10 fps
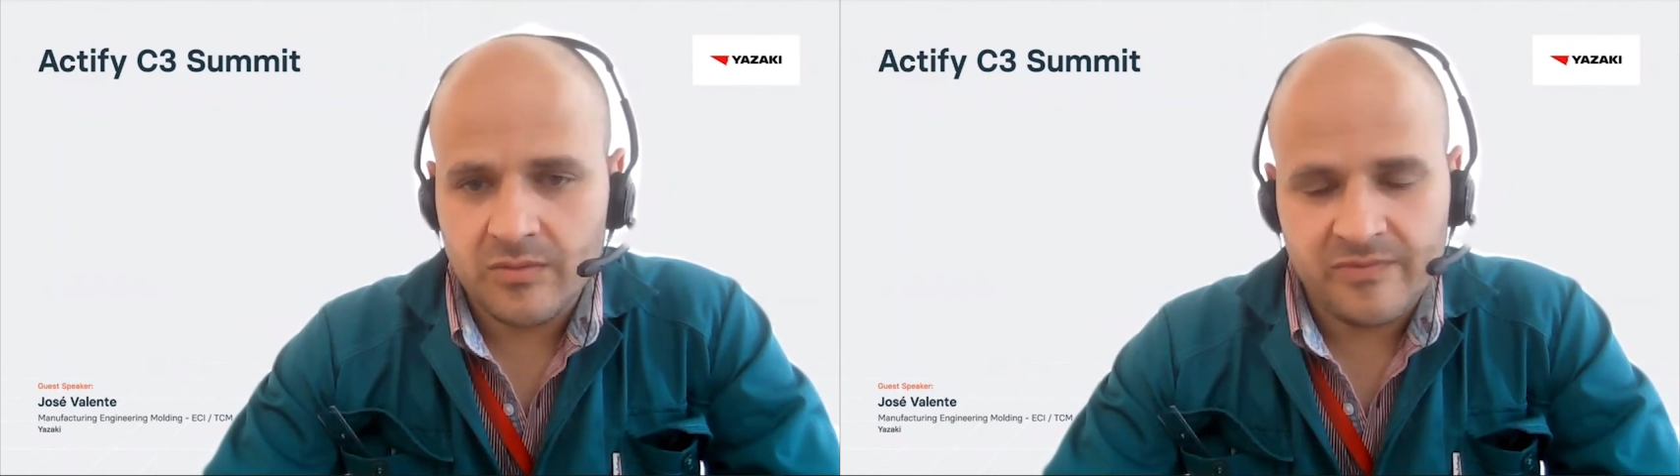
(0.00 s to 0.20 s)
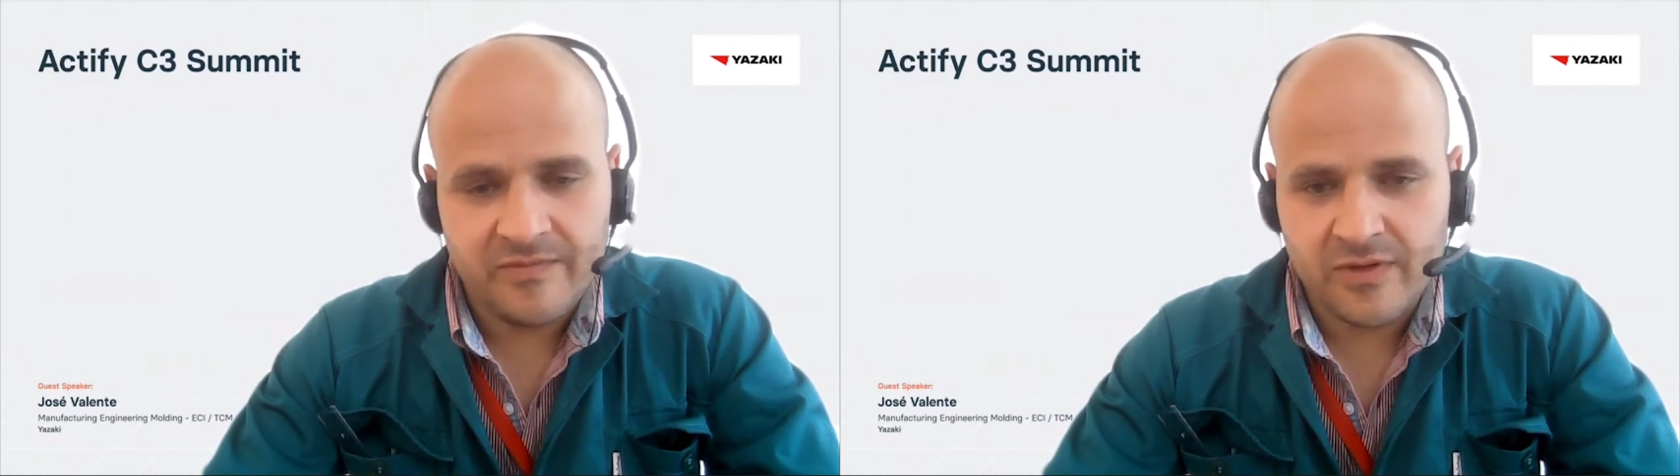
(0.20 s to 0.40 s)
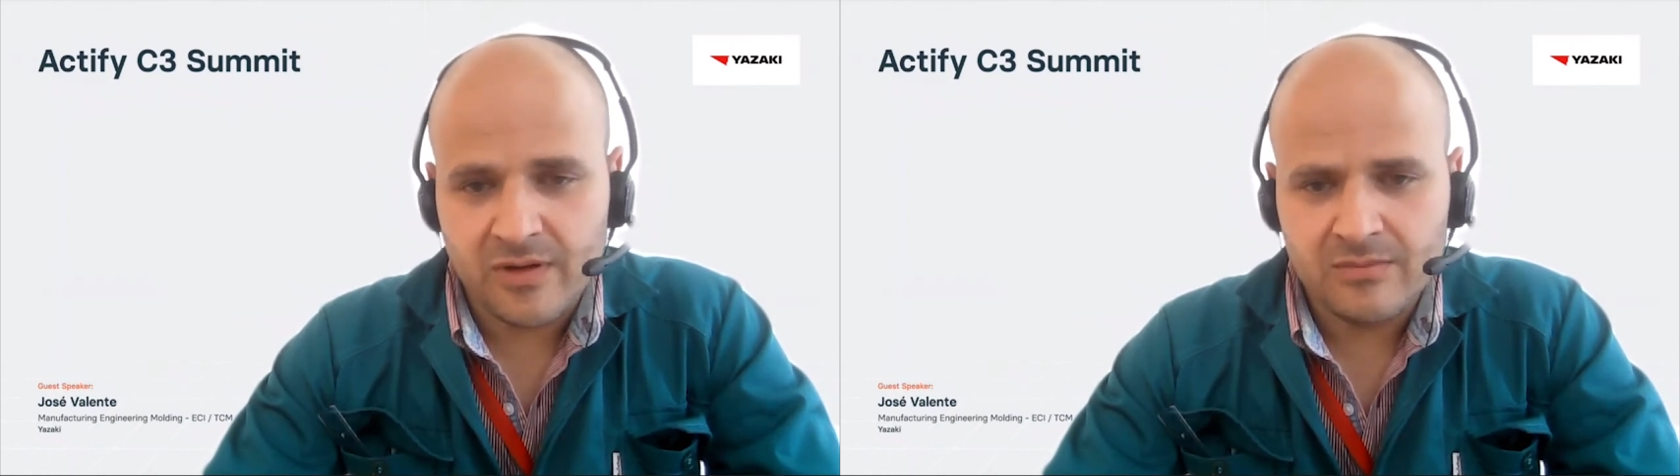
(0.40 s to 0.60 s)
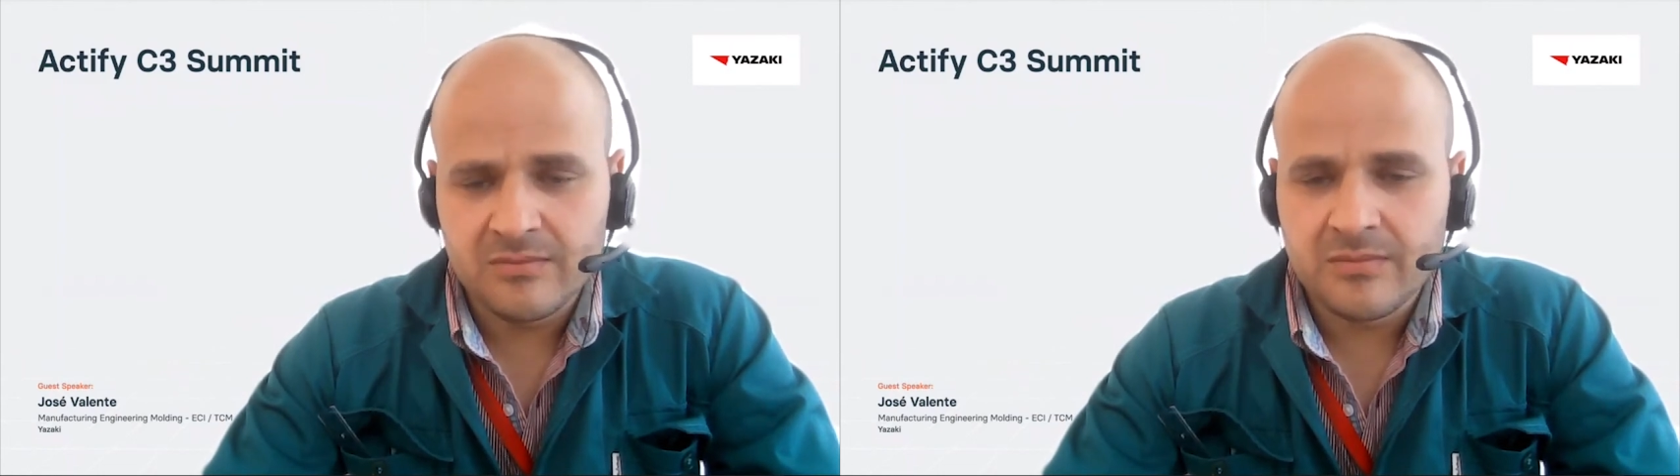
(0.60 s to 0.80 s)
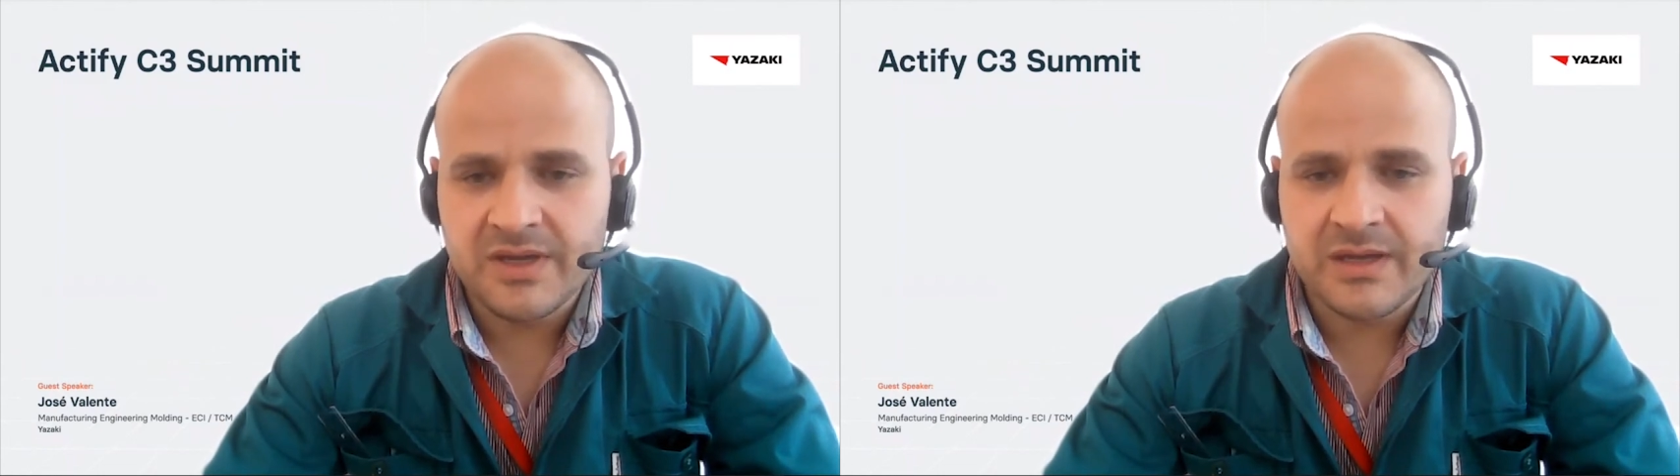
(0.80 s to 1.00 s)

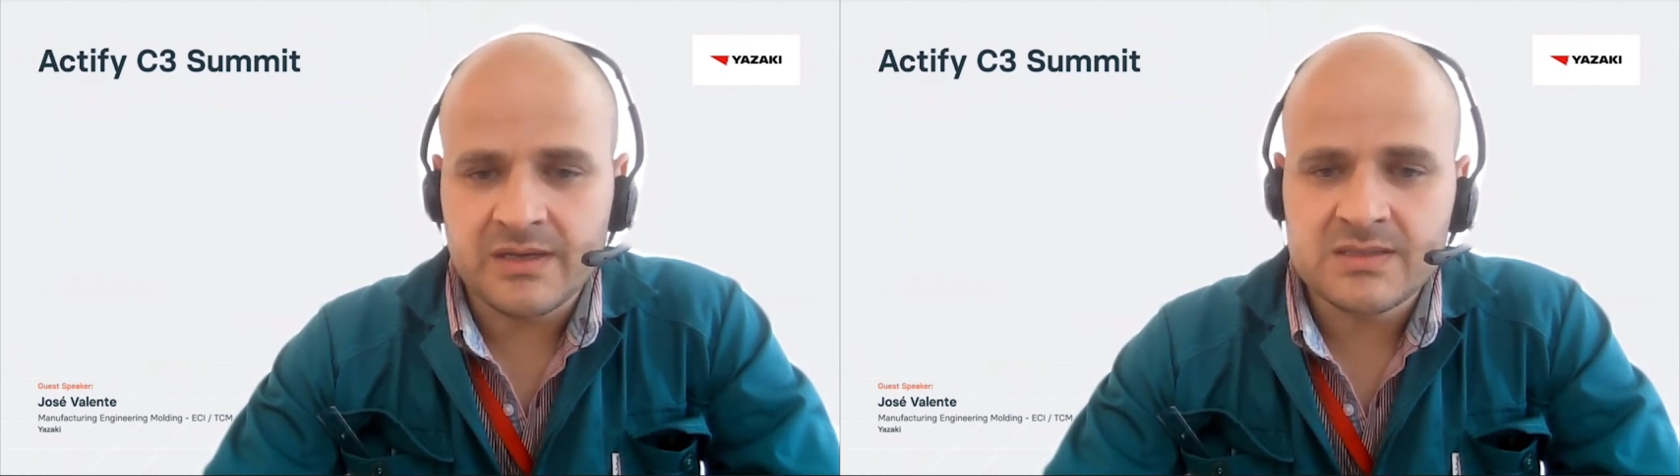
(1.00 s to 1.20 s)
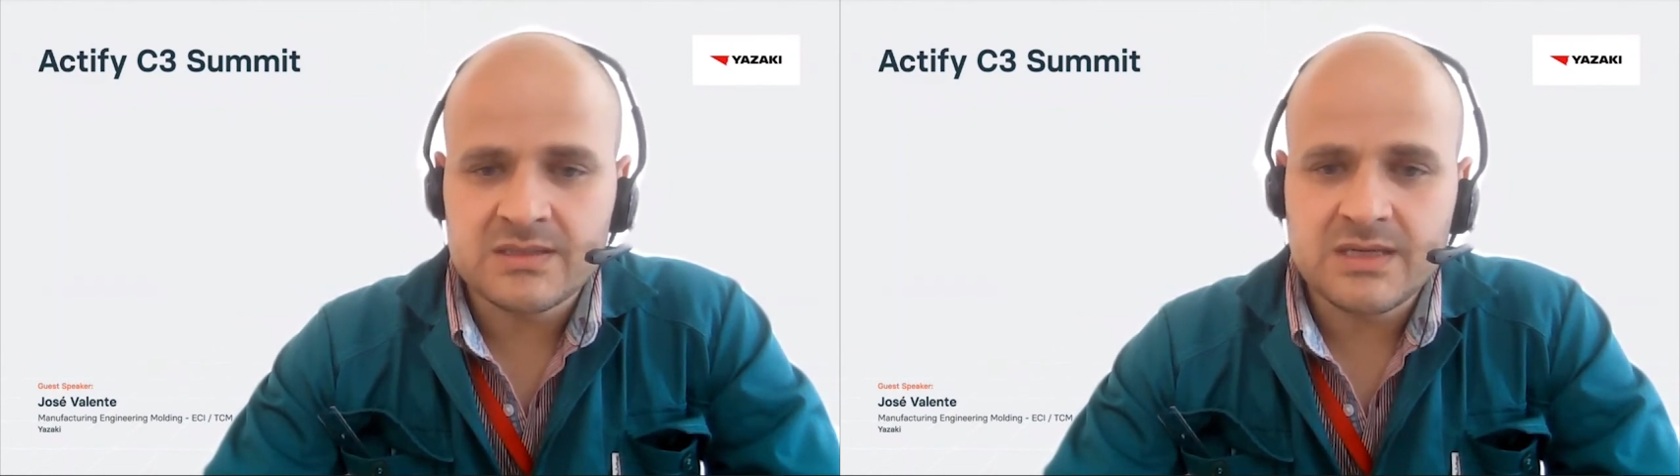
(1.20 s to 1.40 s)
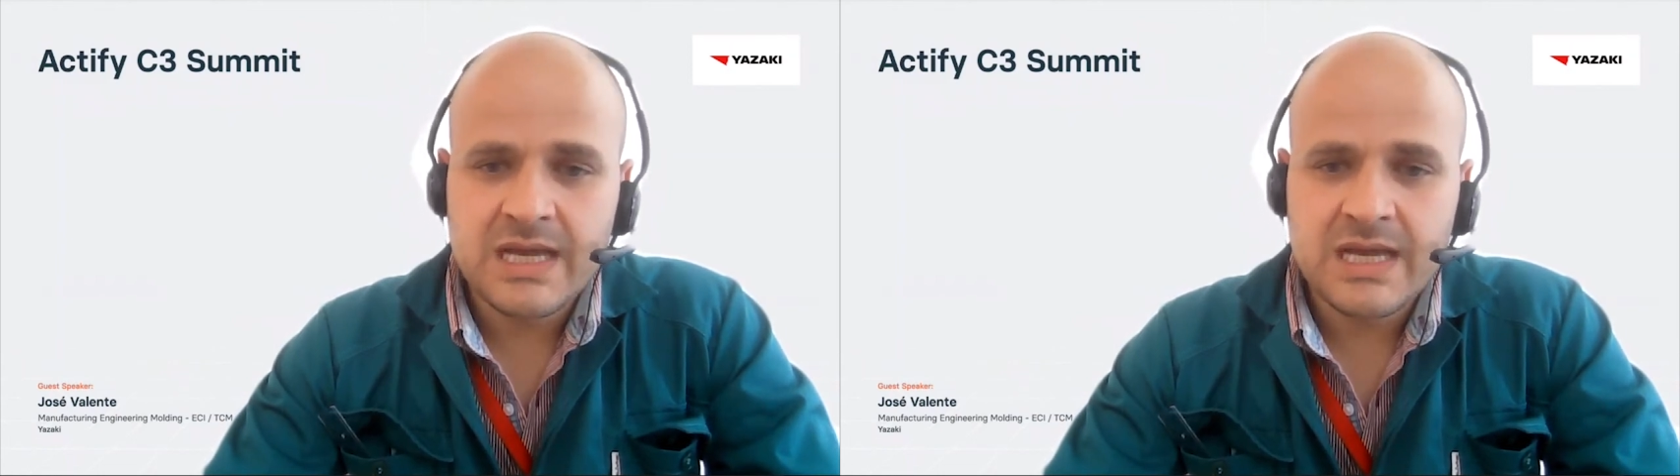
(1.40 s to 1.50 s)
from, because